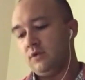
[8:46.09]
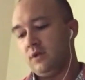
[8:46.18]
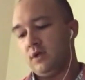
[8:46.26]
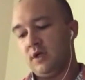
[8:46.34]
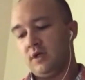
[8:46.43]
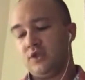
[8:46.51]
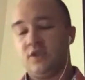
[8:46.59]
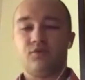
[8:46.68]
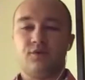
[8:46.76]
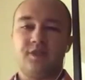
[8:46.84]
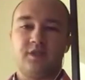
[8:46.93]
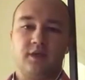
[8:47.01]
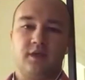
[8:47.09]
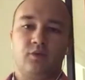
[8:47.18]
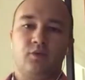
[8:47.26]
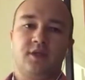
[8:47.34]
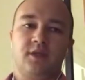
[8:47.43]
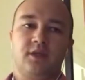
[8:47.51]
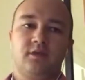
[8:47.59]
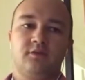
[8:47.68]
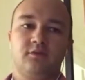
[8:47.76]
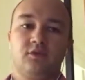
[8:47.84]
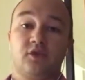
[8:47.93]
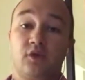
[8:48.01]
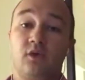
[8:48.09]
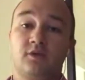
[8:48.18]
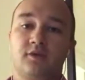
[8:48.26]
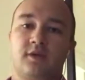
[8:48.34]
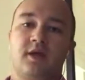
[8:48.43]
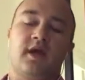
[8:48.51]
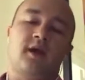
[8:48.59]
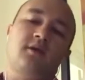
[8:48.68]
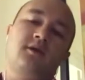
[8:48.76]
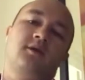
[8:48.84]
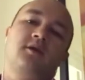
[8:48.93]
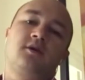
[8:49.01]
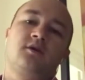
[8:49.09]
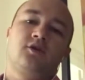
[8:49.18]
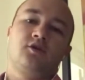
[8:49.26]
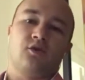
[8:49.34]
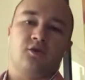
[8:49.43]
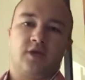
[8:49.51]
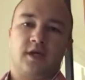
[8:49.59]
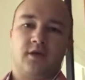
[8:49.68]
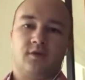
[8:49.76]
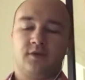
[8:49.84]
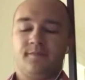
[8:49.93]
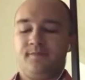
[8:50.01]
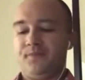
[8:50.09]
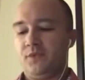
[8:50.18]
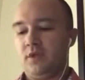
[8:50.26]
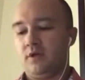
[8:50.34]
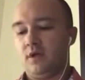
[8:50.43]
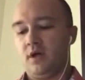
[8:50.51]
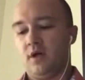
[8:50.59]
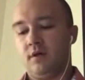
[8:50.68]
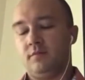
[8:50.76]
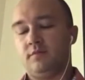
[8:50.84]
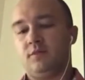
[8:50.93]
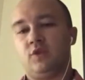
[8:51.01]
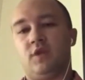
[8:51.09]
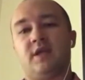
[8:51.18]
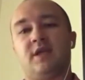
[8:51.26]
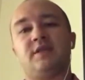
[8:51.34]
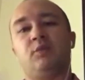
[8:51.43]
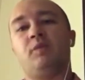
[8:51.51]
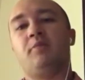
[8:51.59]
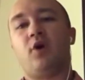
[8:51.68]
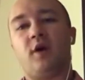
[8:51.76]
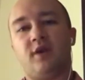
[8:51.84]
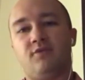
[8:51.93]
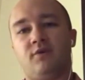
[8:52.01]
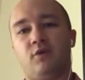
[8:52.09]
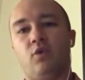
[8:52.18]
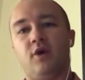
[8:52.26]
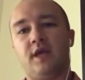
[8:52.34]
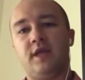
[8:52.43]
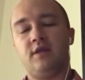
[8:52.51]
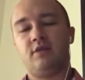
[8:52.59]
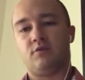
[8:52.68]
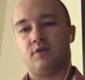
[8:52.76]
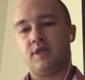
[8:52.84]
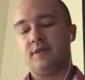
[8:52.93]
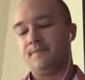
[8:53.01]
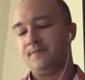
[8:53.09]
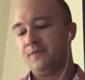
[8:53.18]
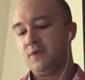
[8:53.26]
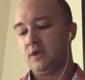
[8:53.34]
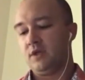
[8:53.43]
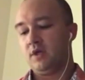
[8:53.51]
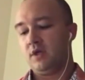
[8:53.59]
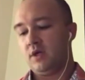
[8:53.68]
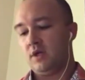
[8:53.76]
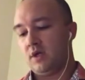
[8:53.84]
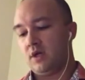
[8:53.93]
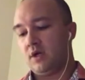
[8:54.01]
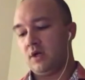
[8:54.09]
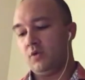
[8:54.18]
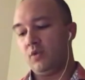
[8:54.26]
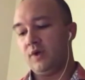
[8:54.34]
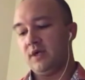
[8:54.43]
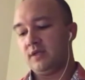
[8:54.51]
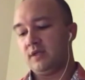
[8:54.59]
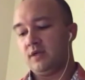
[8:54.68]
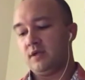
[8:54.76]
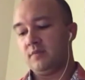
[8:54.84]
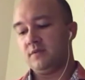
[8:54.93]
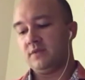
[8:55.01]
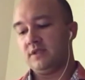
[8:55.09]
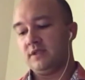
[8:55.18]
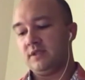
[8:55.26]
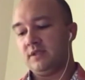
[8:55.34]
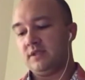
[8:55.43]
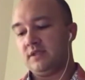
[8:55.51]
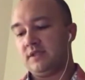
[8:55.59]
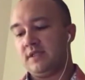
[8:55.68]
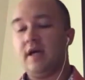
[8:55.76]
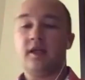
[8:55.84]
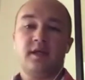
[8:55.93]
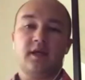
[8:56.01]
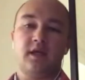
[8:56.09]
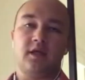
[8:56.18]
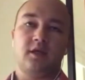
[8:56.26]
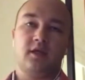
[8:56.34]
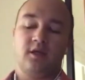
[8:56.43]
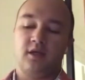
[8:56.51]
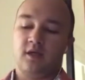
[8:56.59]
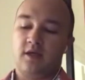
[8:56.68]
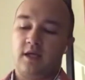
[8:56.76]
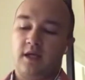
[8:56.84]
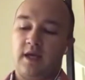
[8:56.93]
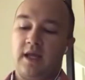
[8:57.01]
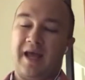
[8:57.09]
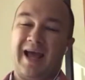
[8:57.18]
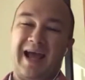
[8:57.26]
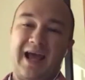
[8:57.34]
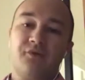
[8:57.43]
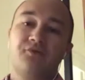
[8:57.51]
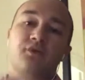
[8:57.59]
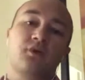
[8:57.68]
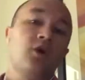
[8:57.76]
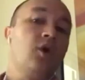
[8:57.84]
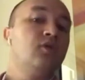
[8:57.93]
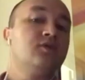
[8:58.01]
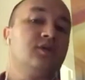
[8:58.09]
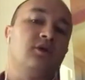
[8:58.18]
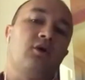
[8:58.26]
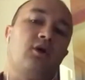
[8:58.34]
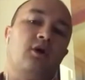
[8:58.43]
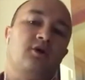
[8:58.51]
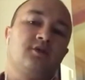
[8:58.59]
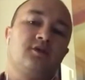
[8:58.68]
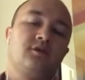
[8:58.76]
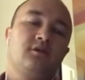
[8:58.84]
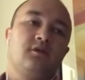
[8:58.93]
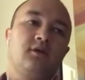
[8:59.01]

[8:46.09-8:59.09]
just recently we sold that Georgia house. So like I said, we bought it for 183. We ended up selling it, and after closing costs,